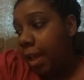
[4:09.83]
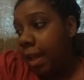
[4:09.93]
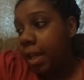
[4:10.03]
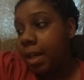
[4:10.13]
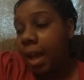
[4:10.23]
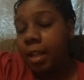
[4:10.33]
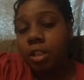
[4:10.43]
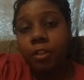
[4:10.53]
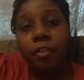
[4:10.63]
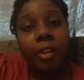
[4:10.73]
And I
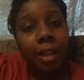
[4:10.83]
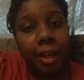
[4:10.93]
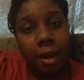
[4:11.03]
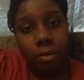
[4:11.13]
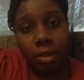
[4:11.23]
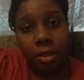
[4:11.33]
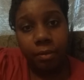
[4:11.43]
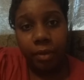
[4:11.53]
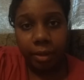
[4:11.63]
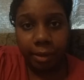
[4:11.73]
just feel like I was in a
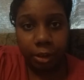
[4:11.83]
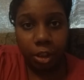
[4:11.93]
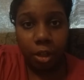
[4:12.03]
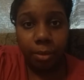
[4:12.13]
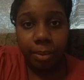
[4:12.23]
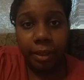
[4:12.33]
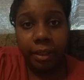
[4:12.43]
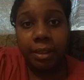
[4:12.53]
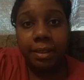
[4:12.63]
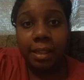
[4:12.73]
very dark
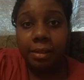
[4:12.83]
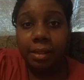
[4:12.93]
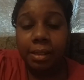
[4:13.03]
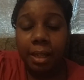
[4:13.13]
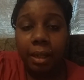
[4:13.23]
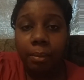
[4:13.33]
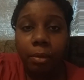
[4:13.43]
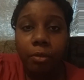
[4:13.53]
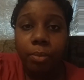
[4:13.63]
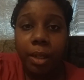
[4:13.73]
place at the time
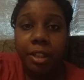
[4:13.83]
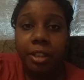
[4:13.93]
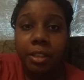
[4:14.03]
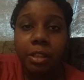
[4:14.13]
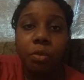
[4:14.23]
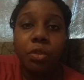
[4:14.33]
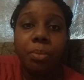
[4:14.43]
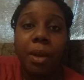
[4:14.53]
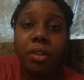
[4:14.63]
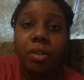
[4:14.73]
of pregnancy with
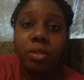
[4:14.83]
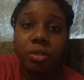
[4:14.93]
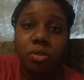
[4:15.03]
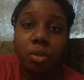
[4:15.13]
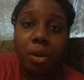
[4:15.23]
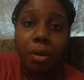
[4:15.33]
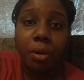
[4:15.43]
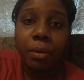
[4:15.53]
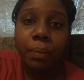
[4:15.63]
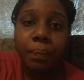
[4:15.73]
my youngest daughter.